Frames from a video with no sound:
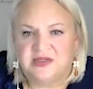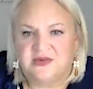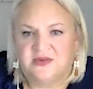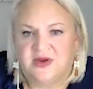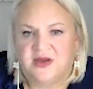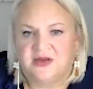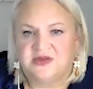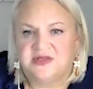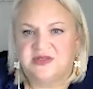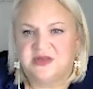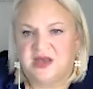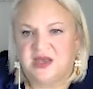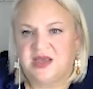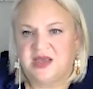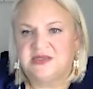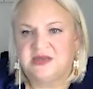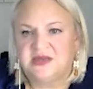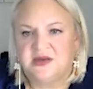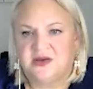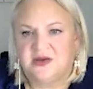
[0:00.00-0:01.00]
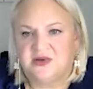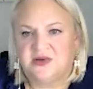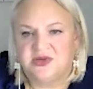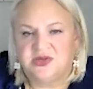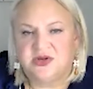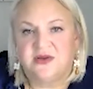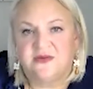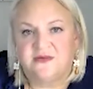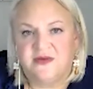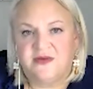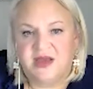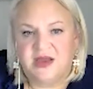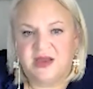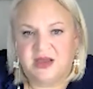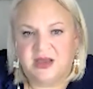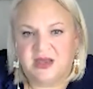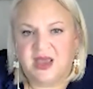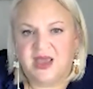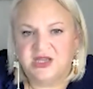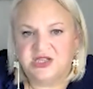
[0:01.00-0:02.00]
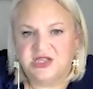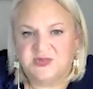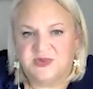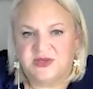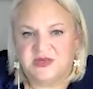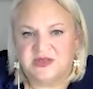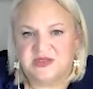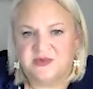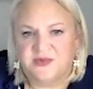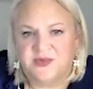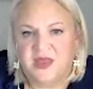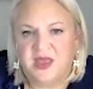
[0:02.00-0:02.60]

around science and cultural engagement.